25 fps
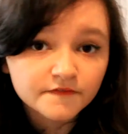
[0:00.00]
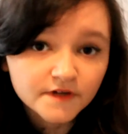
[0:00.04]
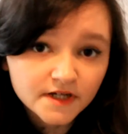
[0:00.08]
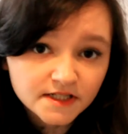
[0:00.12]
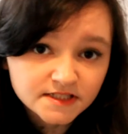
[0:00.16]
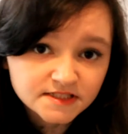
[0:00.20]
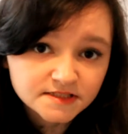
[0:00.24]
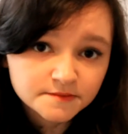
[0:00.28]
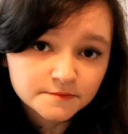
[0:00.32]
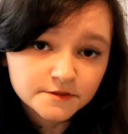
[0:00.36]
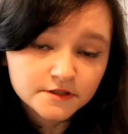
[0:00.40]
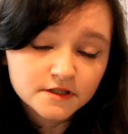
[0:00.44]
The
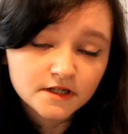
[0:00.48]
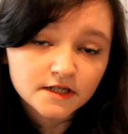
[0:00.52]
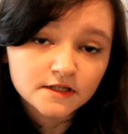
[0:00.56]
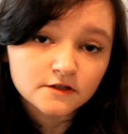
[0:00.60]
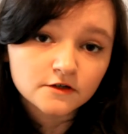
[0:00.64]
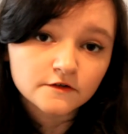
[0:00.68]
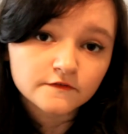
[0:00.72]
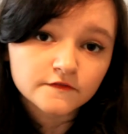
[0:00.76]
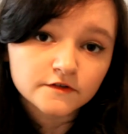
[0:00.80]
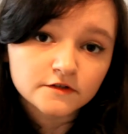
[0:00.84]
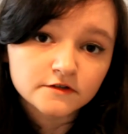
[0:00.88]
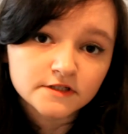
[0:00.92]
first book I
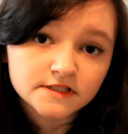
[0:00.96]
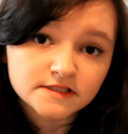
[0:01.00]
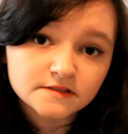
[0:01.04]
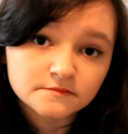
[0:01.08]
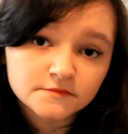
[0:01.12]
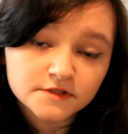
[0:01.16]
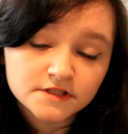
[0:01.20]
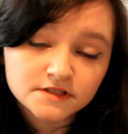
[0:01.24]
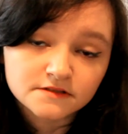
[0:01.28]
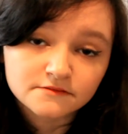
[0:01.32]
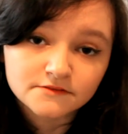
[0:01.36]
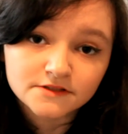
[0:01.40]
got for
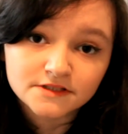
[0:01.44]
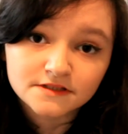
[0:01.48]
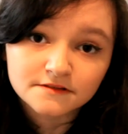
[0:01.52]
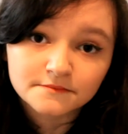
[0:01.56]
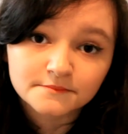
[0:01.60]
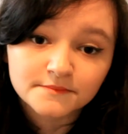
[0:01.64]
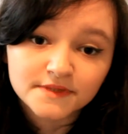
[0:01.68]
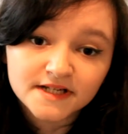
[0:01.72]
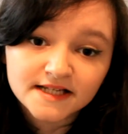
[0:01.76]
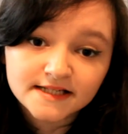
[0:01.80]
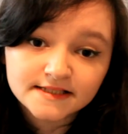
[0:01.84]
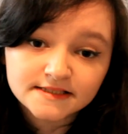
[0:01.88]
Christmas was a
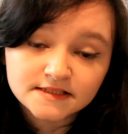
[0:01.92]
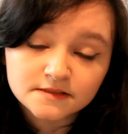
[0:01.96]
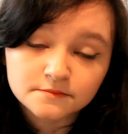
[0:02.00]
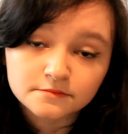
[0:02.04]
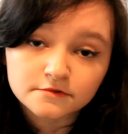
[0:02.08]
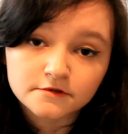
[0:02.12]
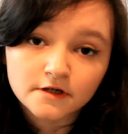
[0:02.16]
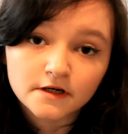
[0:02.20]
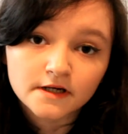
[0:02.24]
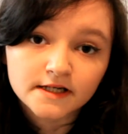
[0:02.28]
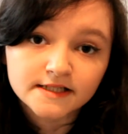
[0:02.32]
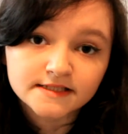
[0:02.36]
complete
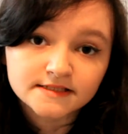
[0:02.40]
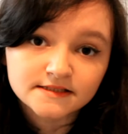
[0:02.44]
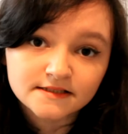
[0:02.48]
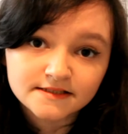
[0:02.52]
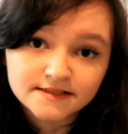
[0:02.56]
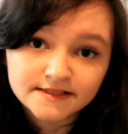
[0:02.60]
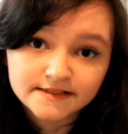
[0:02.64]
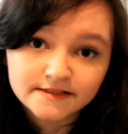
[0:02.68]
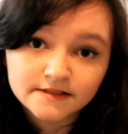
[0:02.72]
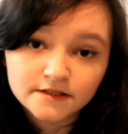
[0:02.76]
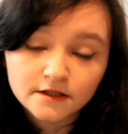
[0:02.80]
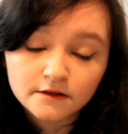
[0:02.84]
surprise.
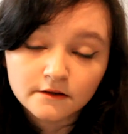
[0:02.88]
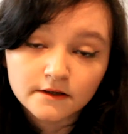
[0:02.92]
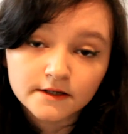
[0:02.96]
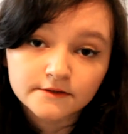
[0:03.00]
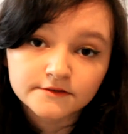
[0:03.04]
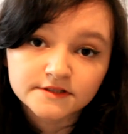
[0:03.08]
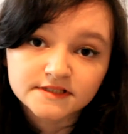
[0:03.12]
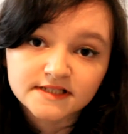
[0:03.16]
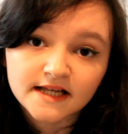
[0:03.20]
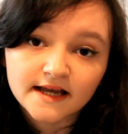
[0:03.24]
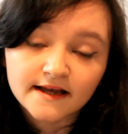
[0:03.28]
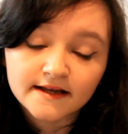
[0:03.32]
I didn't know I
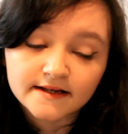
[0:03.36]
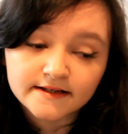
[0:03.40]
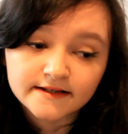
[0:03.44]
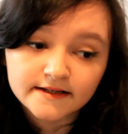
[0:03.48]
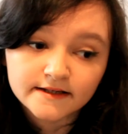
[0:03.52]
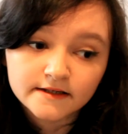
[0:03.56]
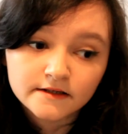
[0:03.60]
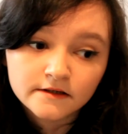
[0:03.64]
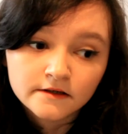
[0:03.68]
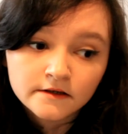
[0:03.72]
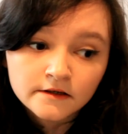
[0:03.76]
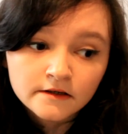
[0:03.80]
was getting
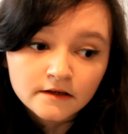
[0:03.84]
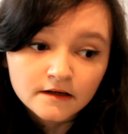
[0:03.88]
it.